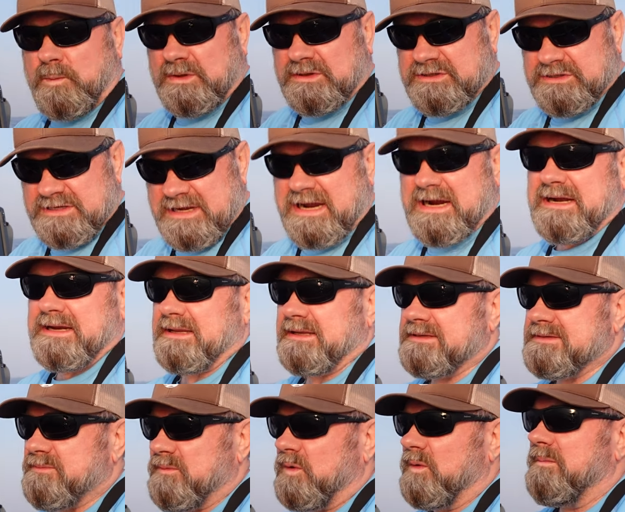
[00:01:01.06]
we'll
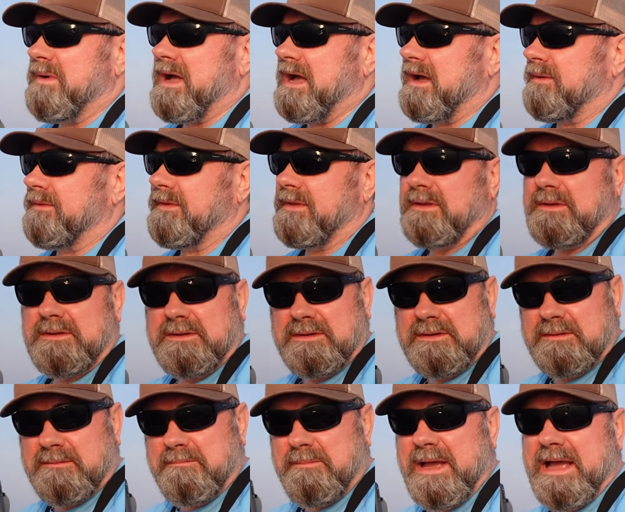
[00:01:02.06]
target smallmouth
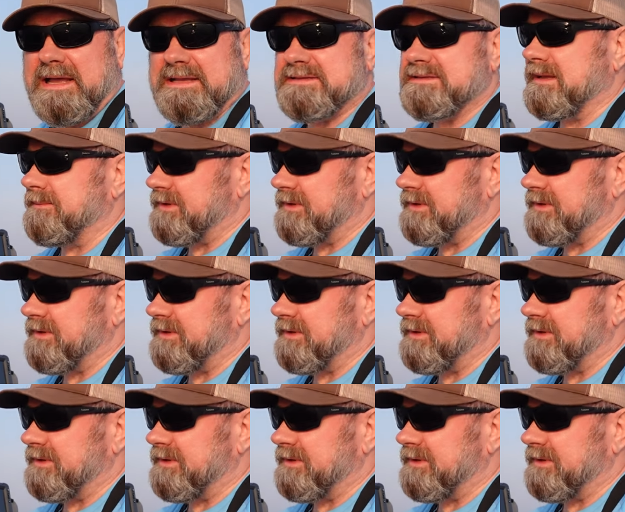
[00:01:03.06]
bass.